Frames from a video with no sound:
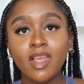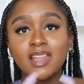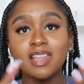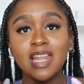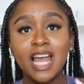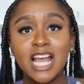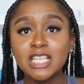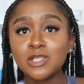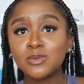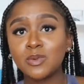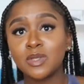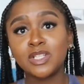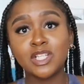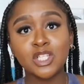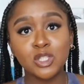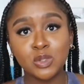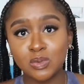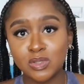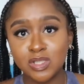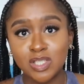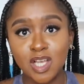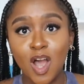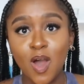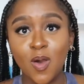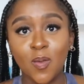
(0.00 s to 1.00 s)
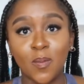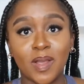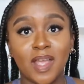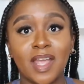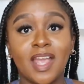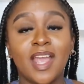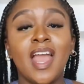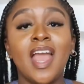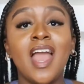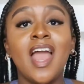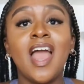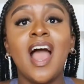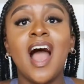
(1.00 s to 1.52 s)
that's where this was going
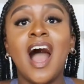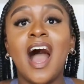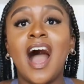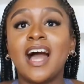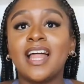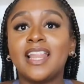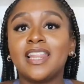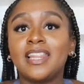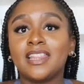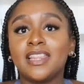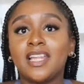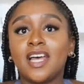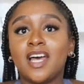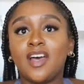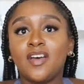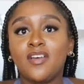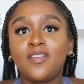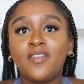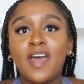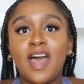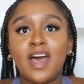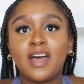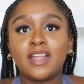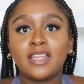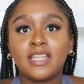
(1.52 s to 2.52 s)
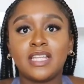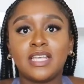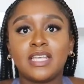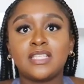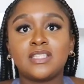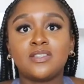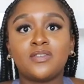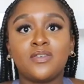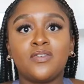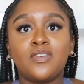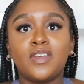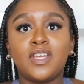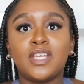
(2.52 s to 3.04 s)
I love how
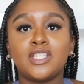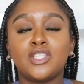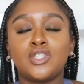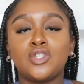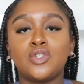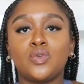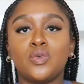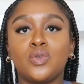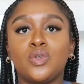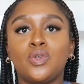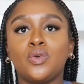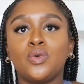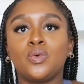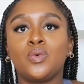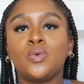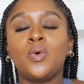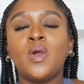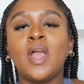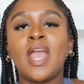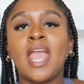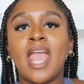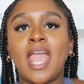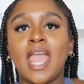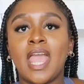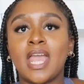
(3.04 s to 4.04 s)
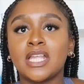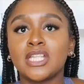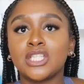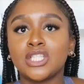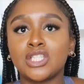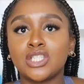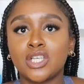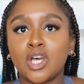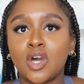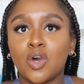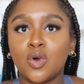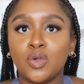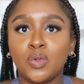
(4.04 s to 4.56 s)
these fit to you and
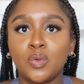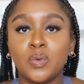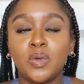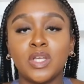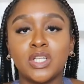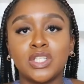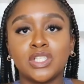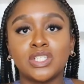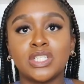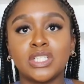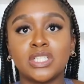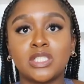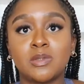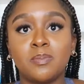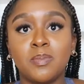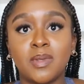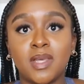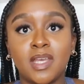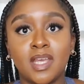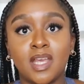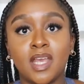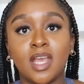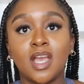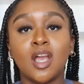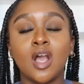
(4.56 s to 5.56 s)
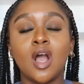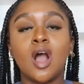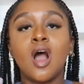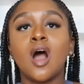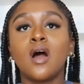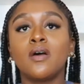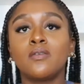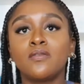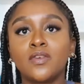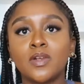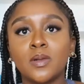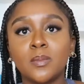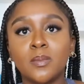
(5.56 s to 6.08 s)
so you can just be
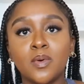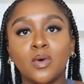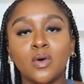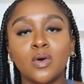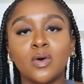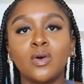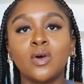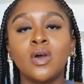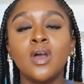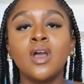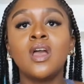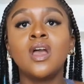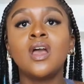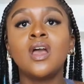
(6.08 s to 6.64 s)
comfortable